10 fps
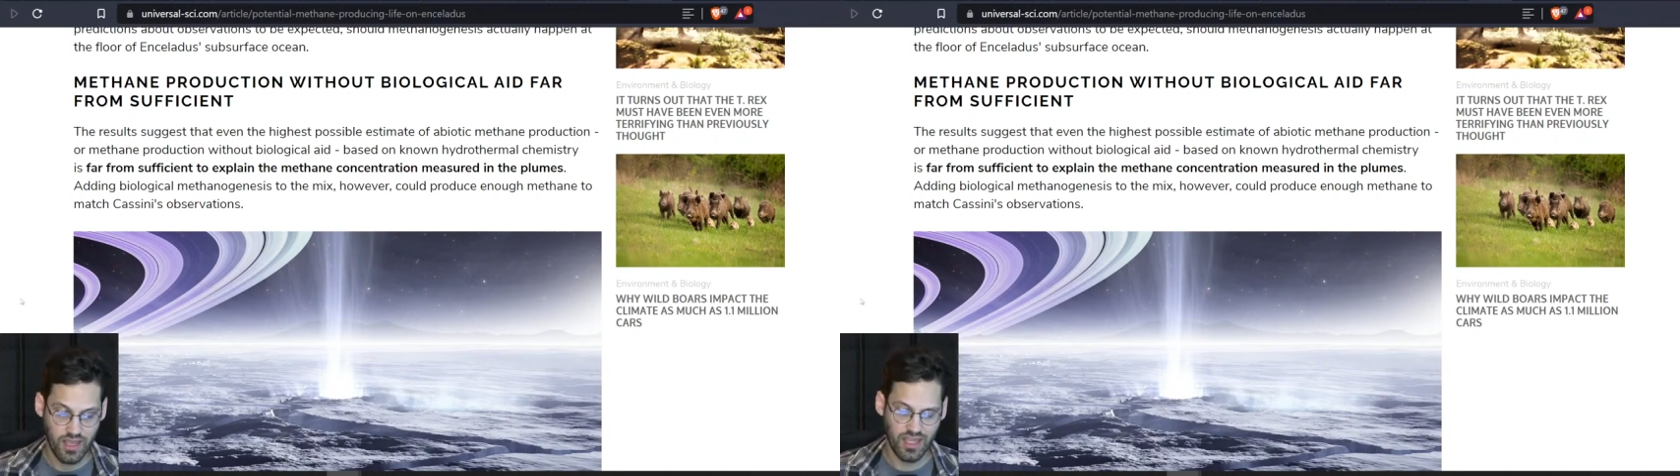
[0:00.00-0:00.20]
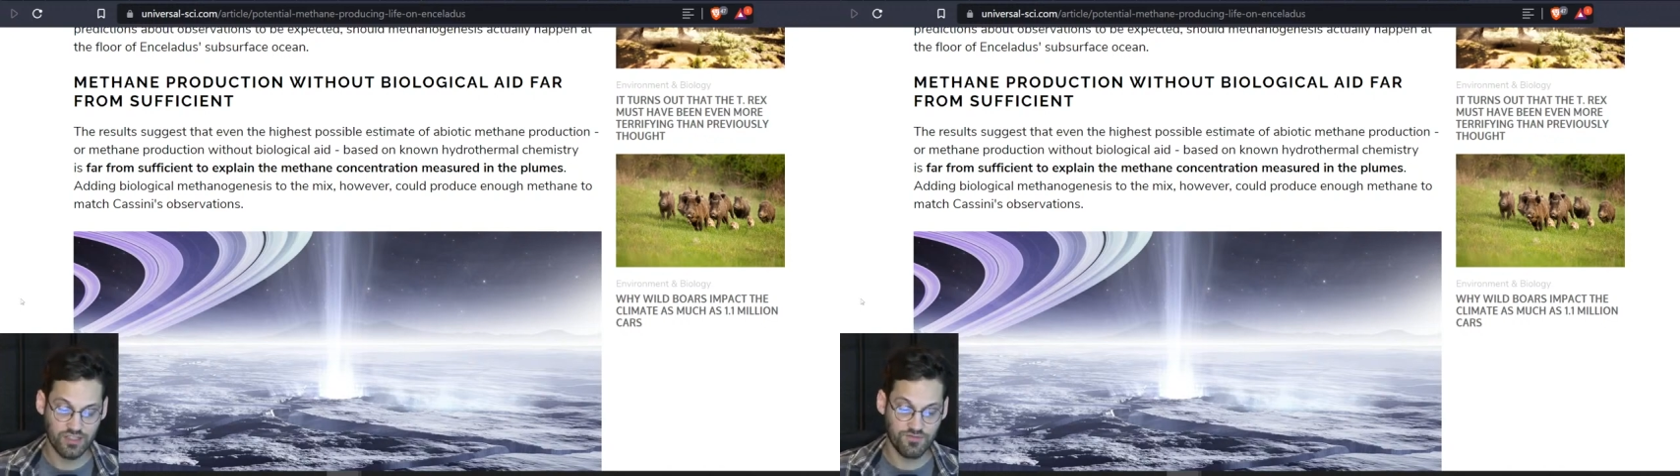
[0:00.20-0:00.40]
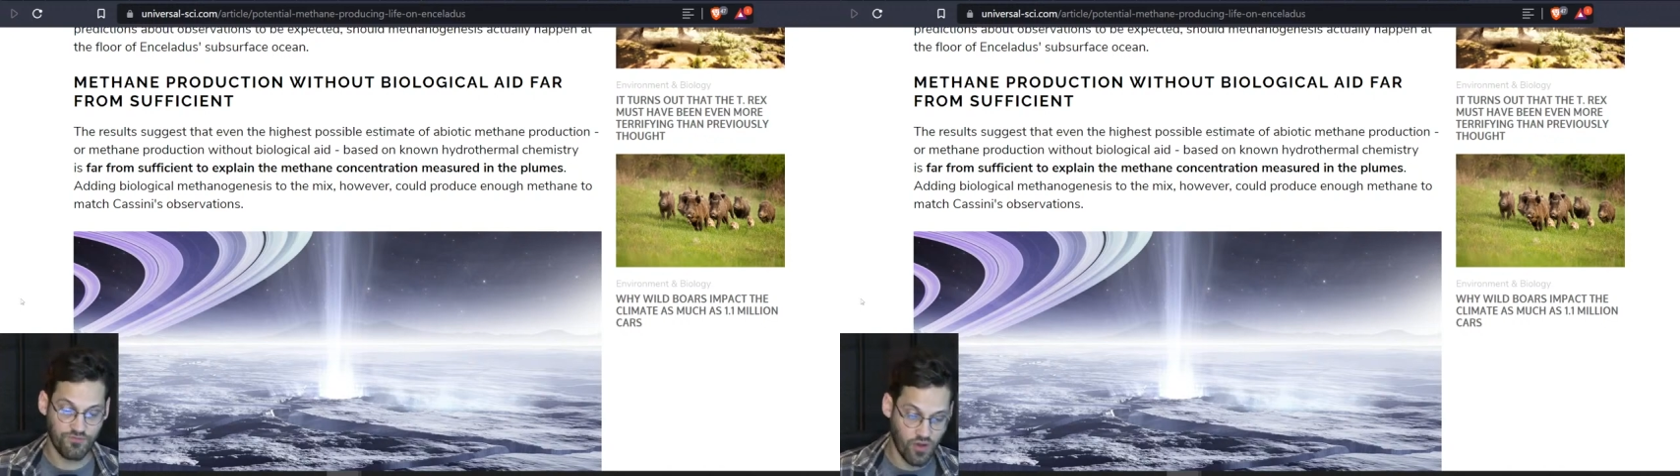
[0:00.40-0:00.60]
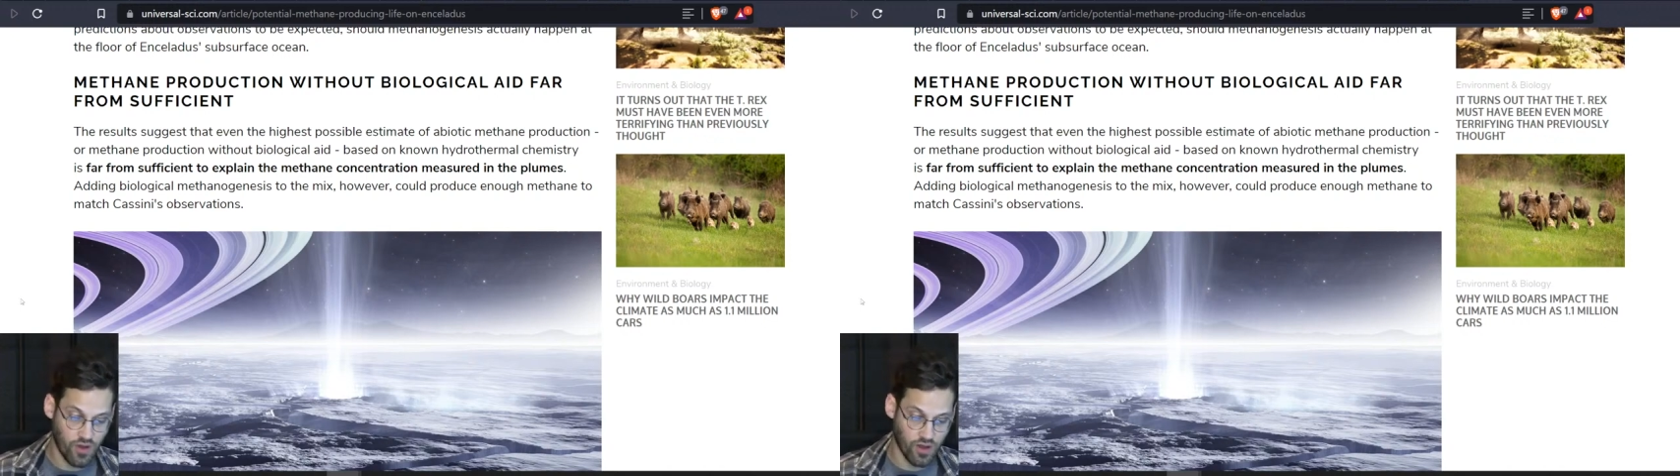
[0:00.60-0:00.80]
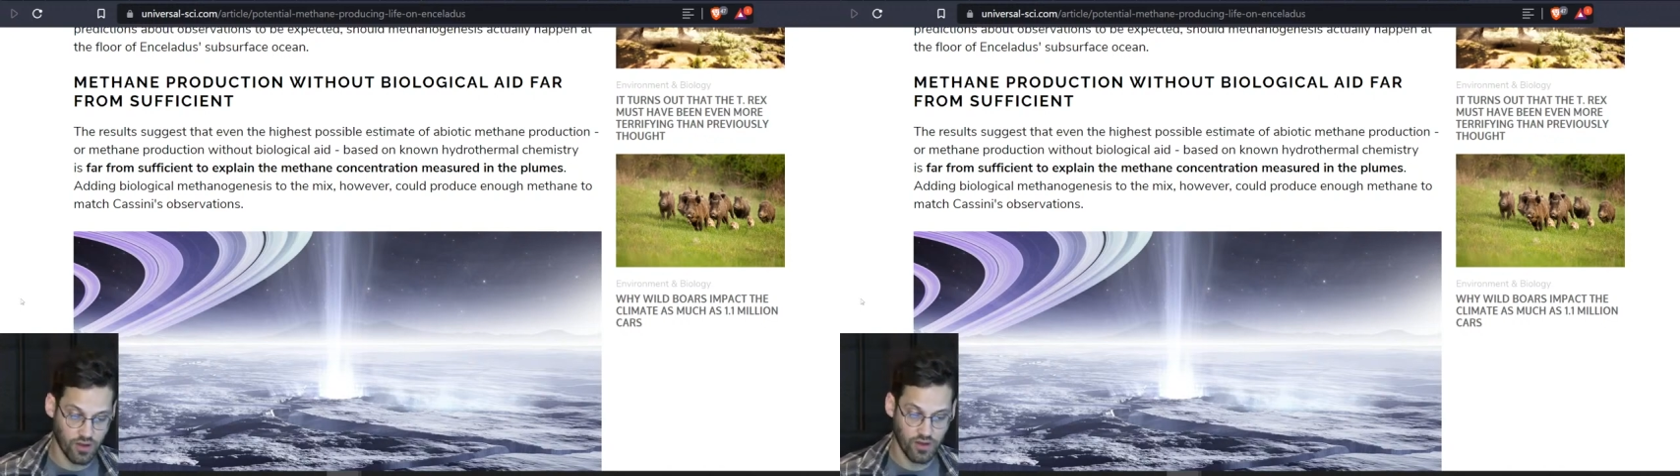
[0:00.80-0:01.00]
is
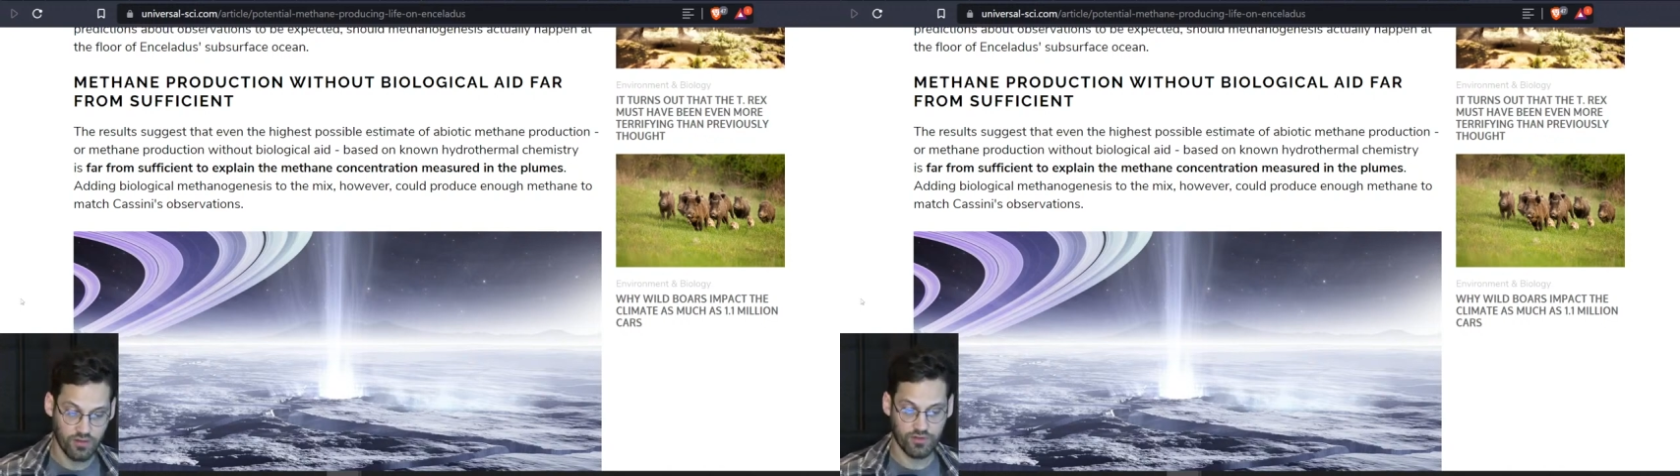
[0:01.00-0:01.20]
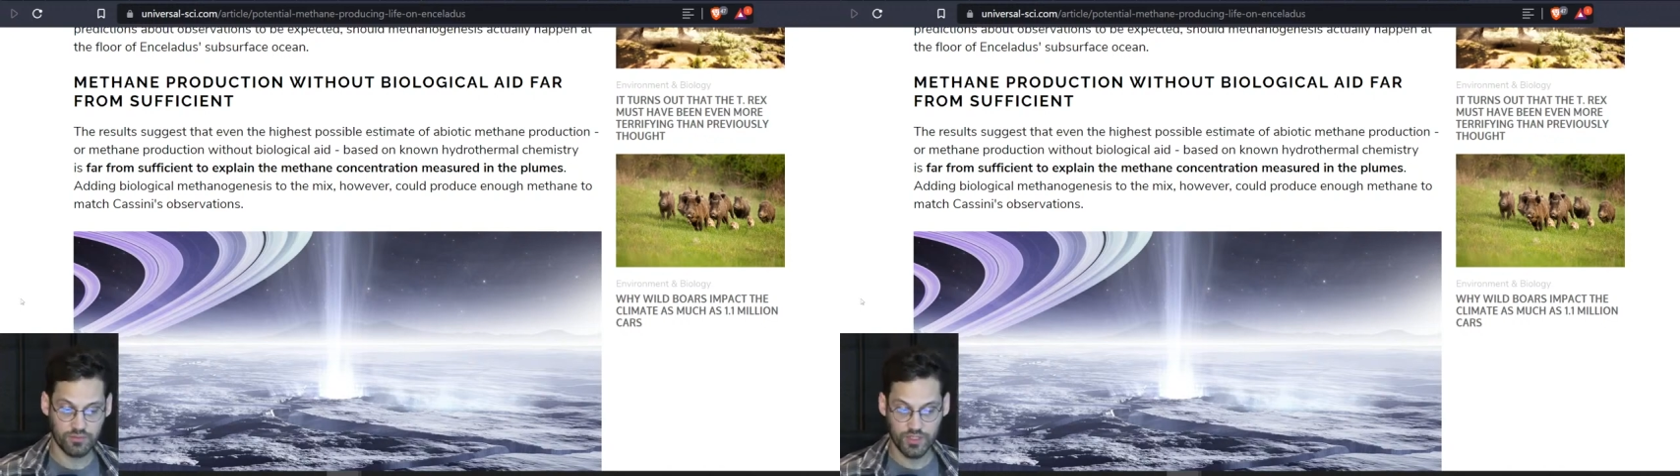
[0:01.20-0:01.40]
far from